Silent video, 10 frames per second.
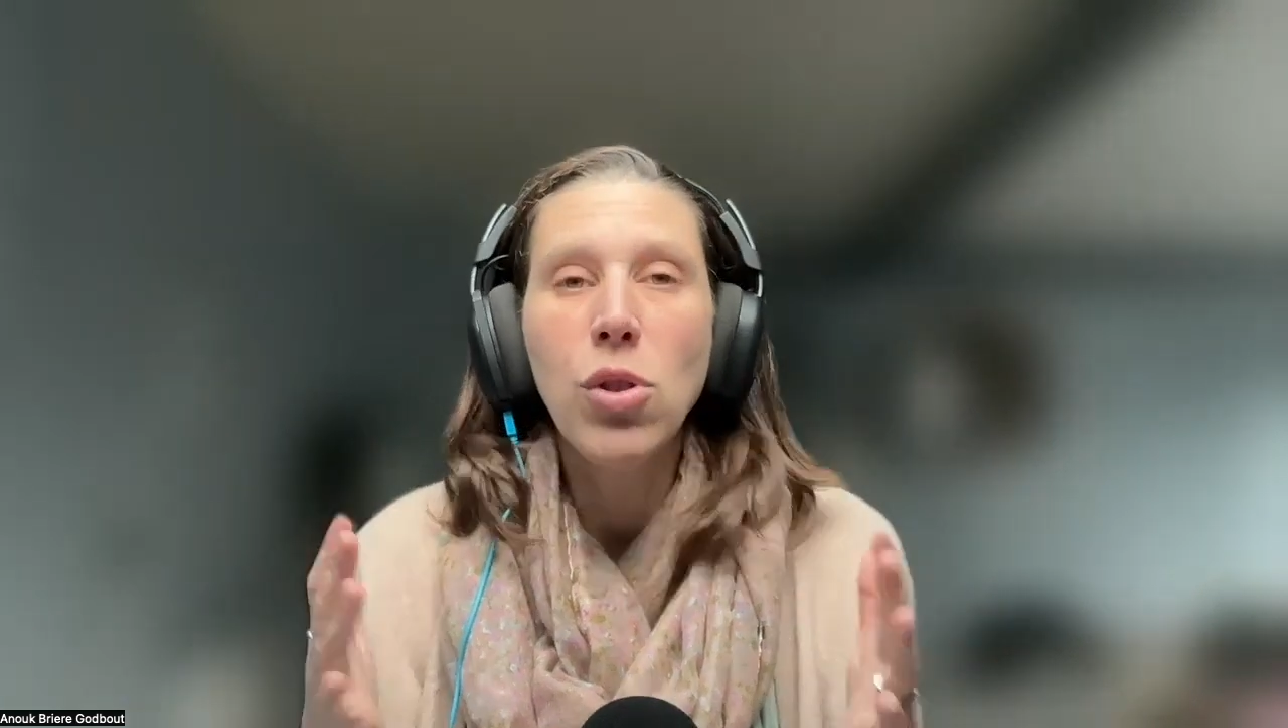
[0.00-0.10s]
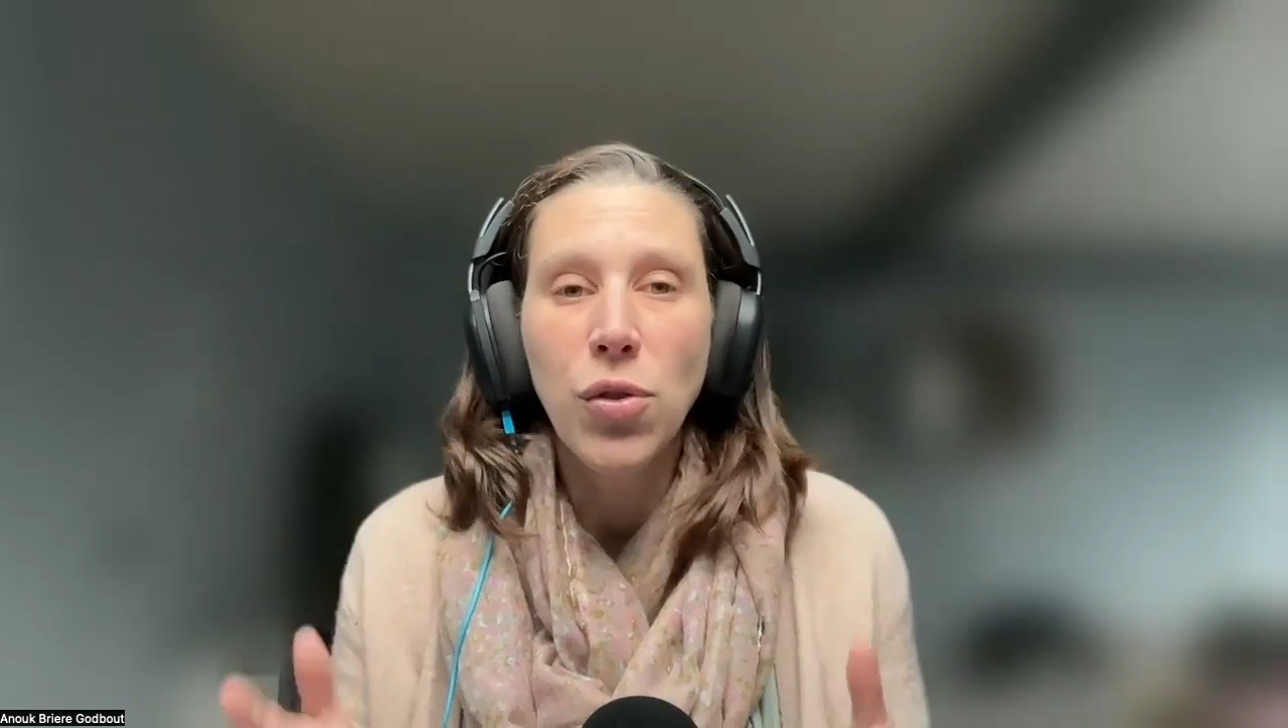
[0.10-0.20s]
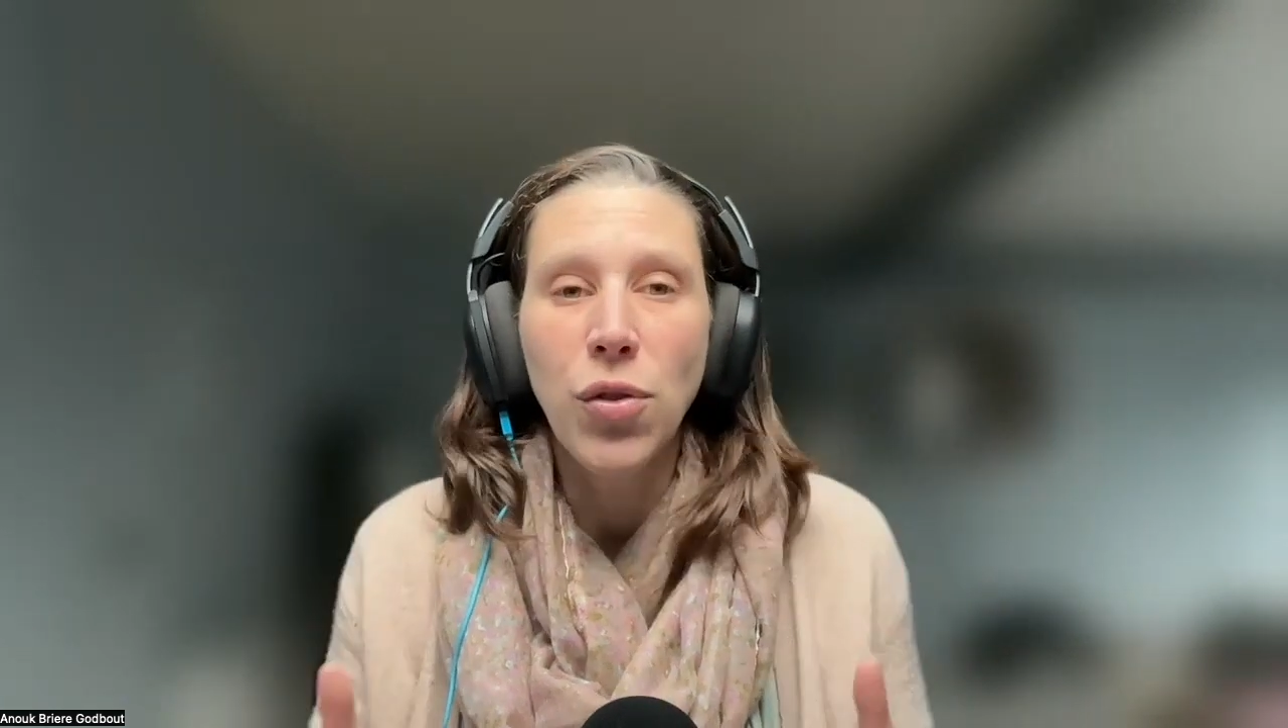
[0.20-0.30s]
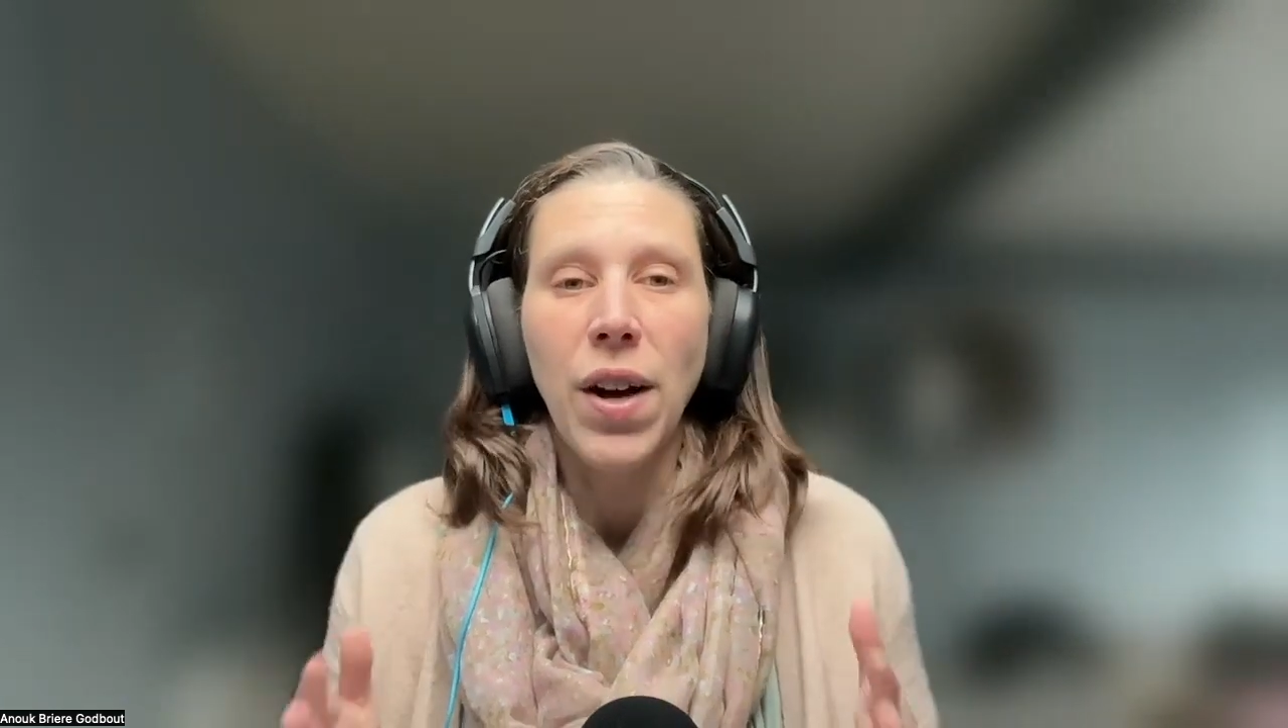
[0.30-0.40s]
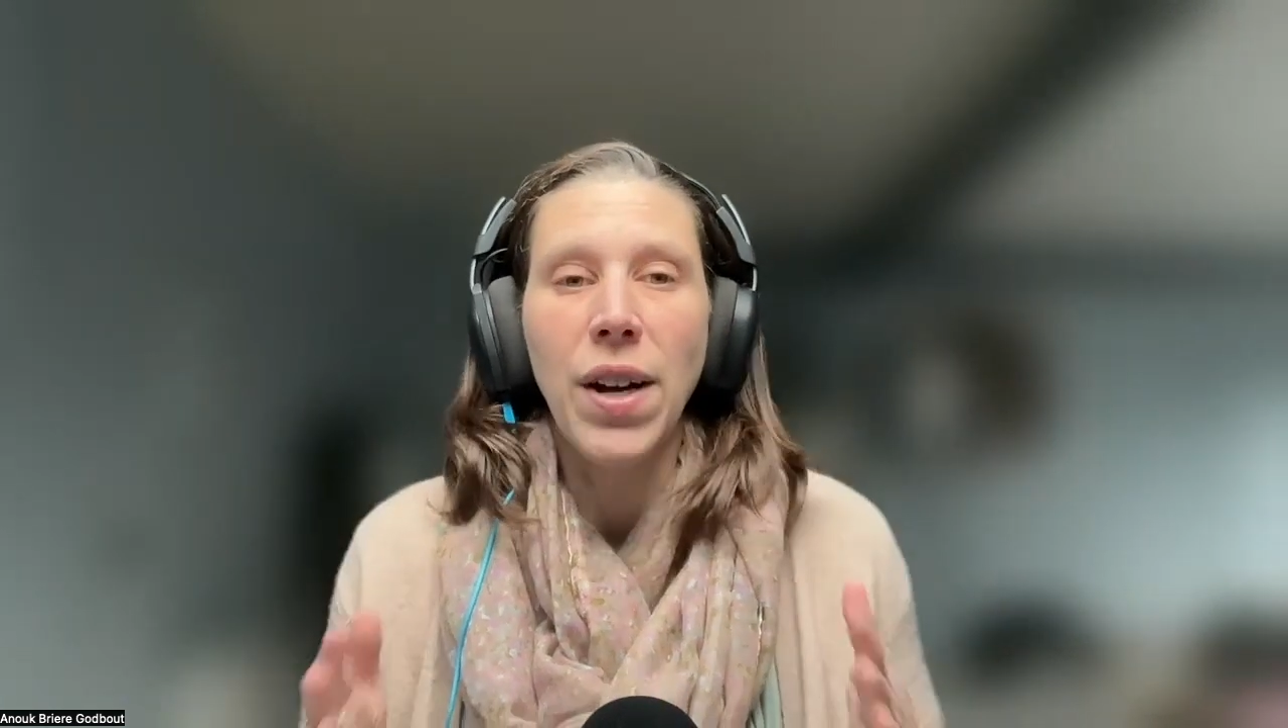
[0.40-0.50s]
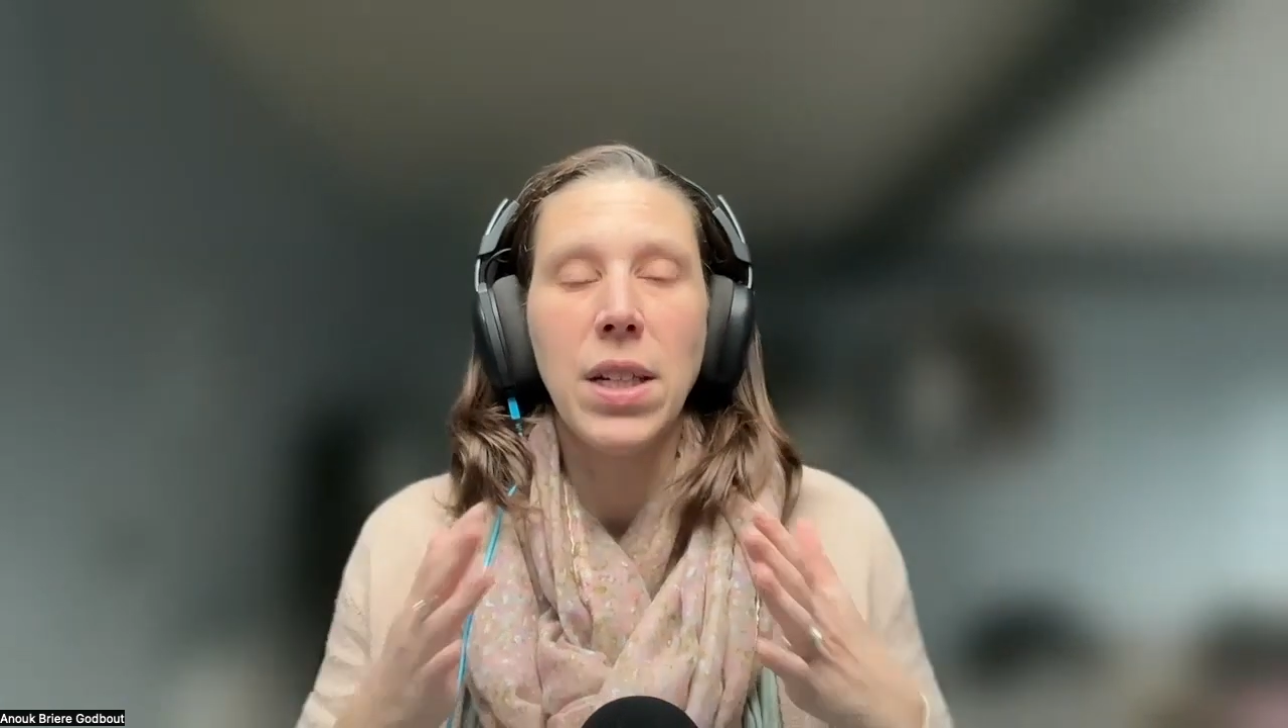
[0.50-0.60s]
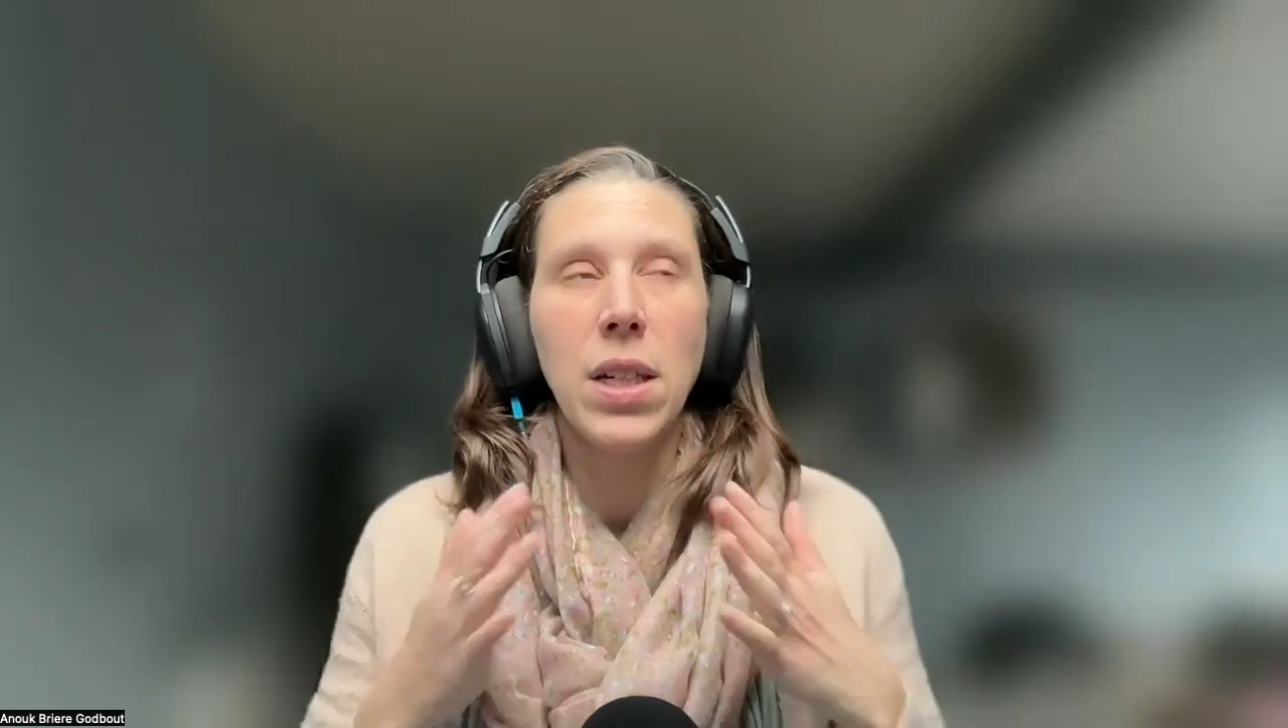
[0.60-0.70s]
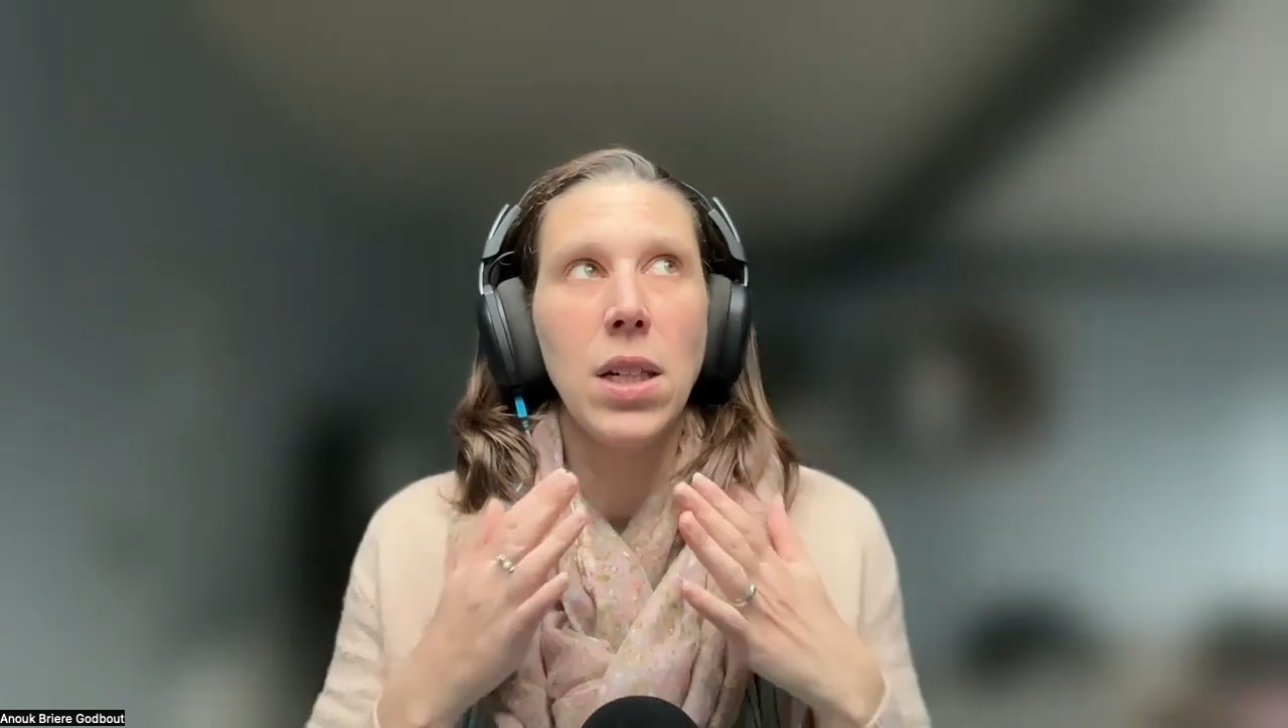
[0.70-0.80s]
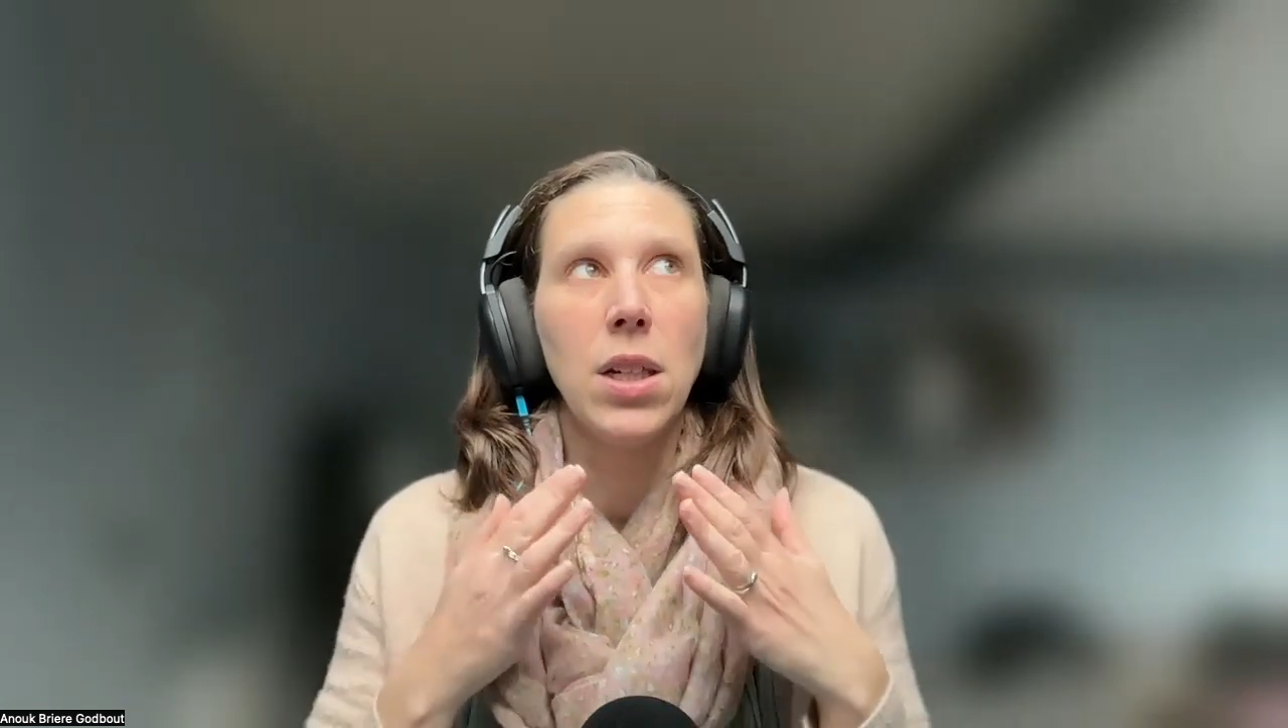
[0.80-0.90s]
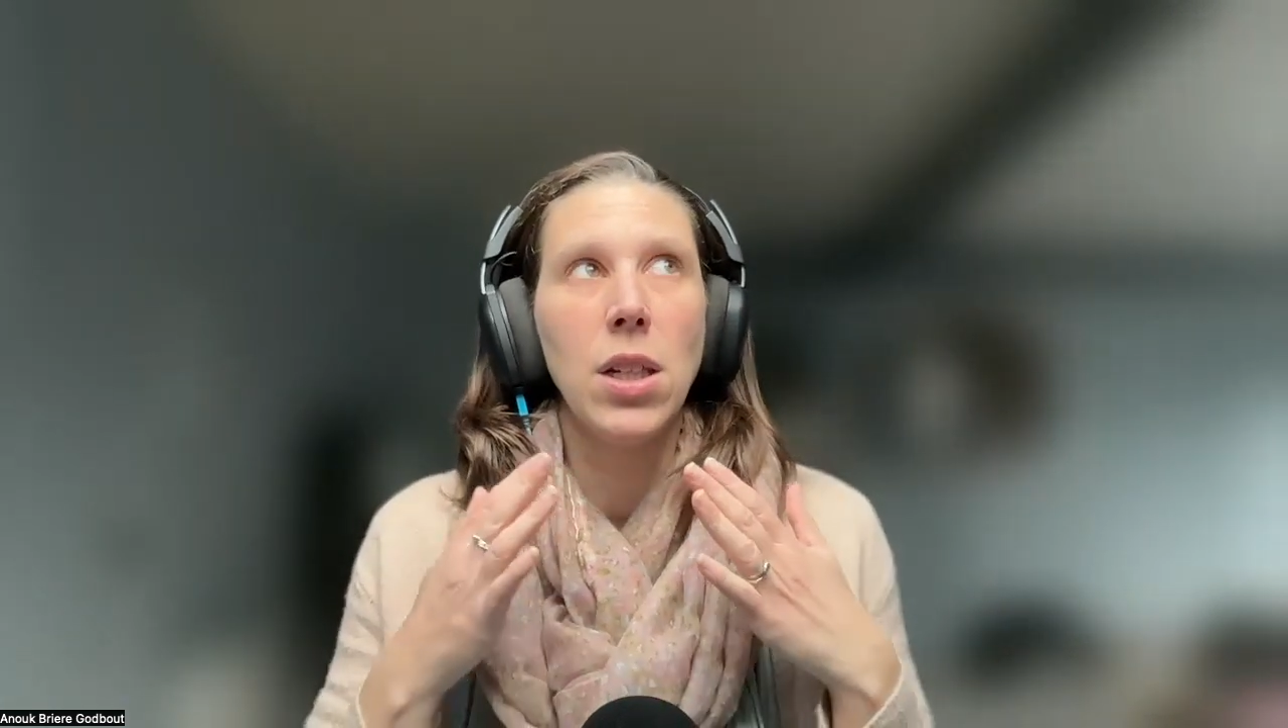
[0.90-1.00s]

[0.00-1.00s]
to find